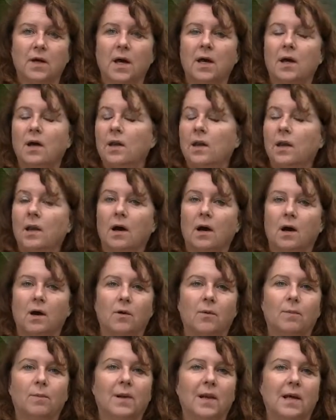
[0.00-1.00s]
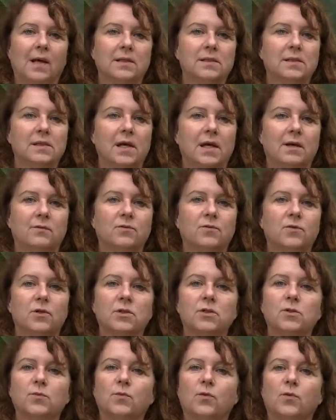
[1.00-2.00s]
and how plants have
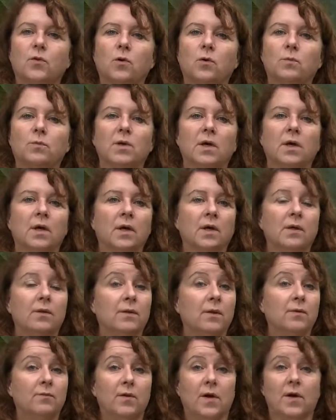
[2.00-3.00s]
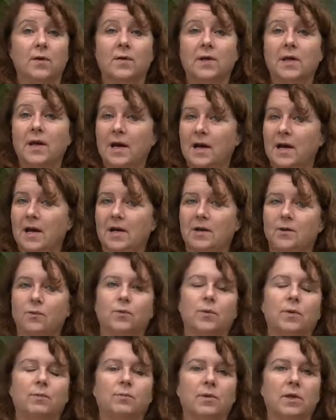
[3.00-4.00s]
transformed the very air
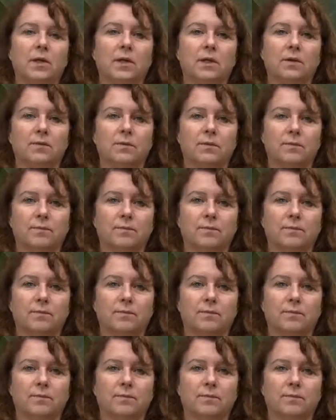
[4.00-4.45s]
we breathe.